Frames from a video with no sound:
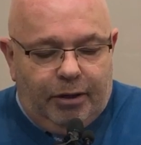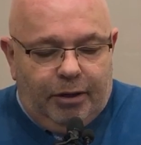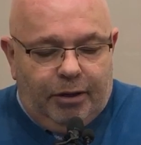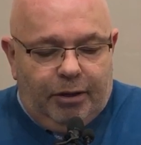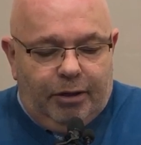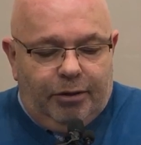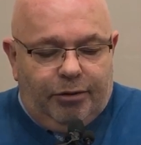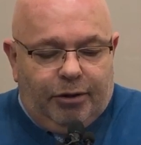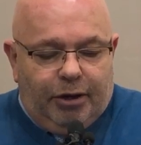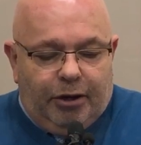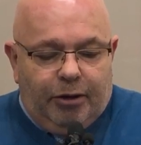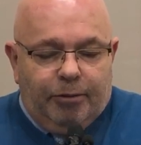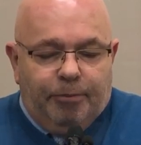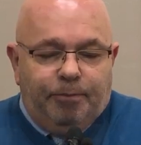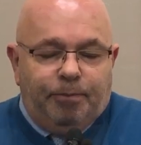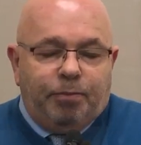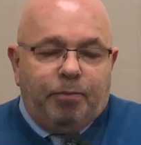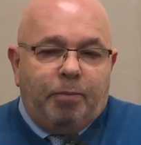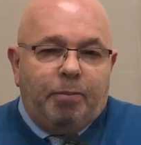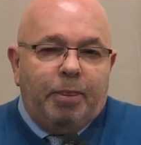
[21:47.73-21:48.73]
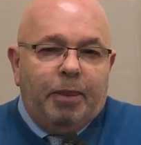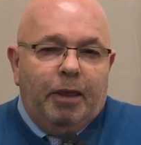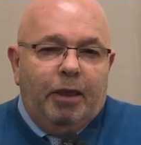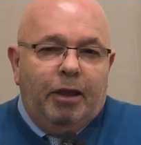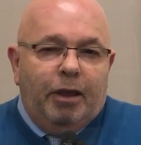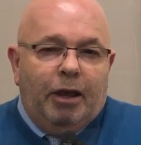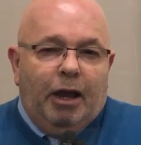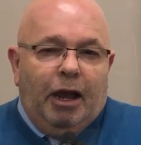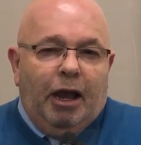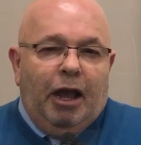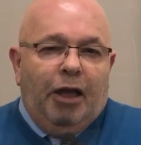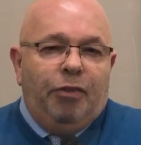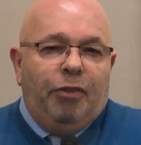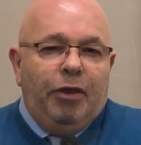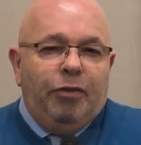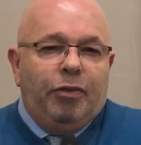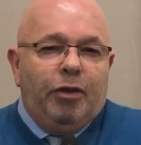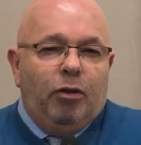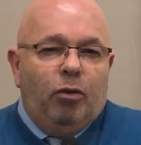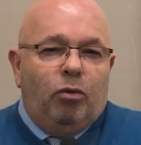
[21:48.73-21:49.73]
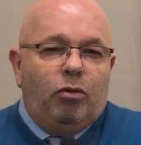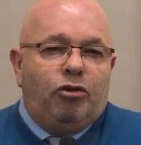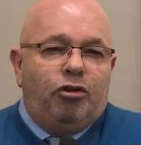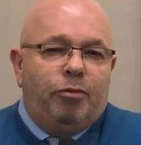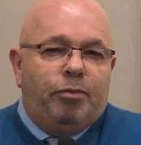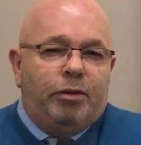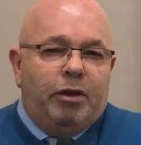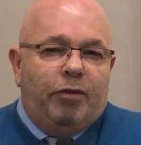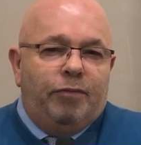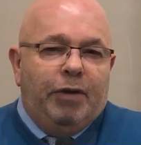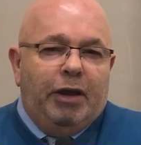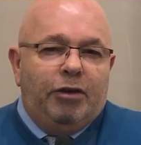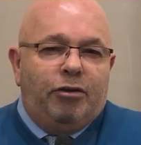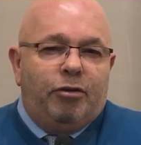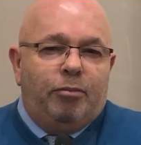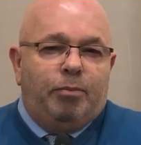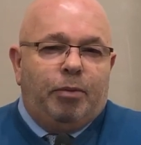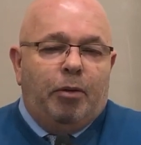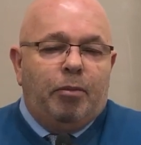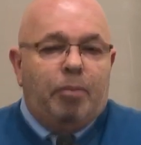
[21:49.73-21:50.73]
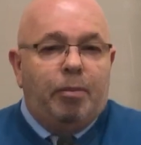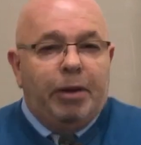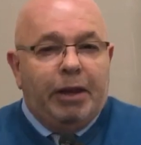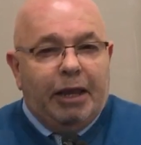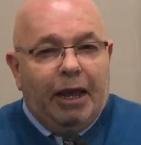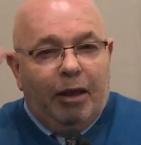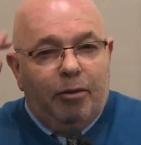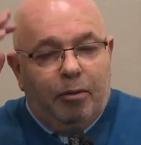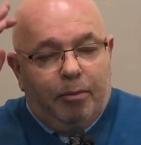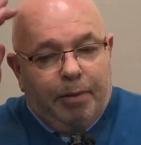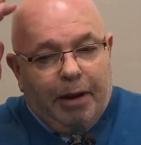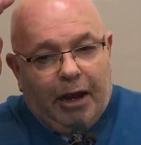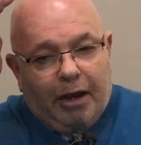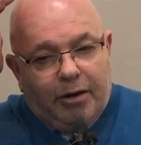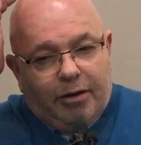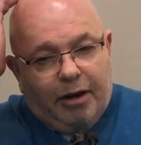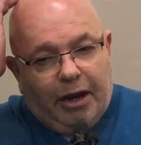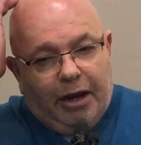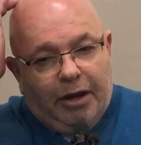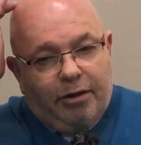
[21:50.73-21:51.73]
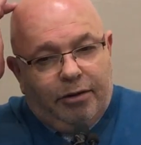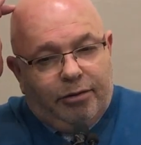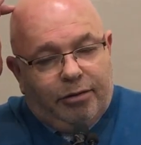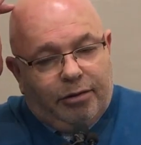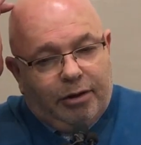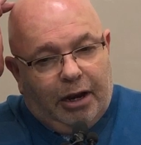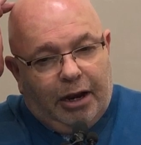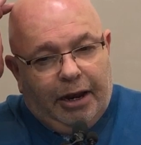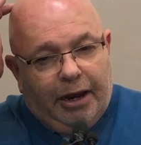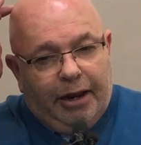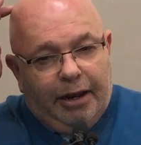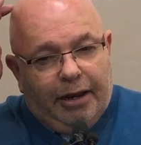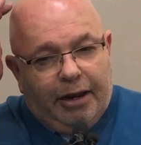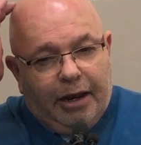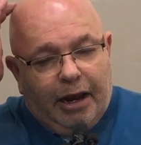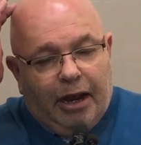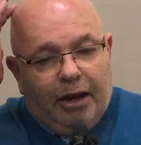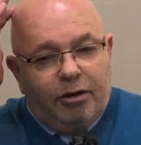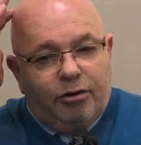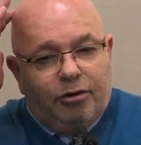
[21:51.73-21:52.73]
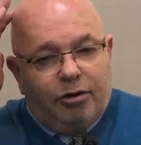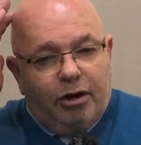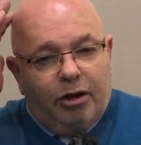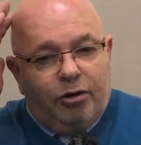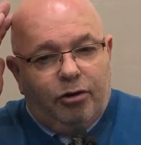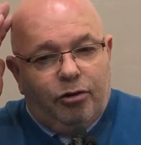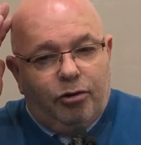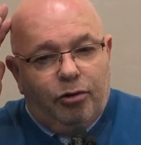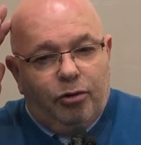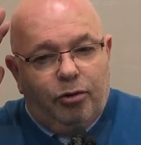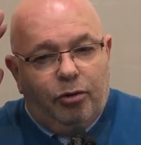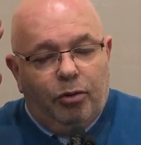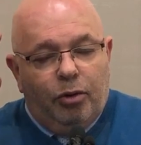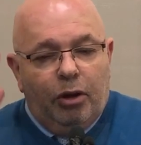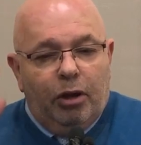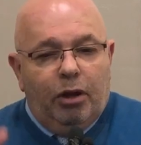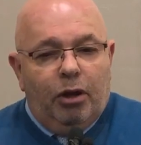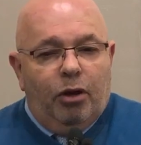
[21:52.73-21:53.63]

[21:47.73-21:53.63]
So, I think that Lordship Salvation probably came about as a counter to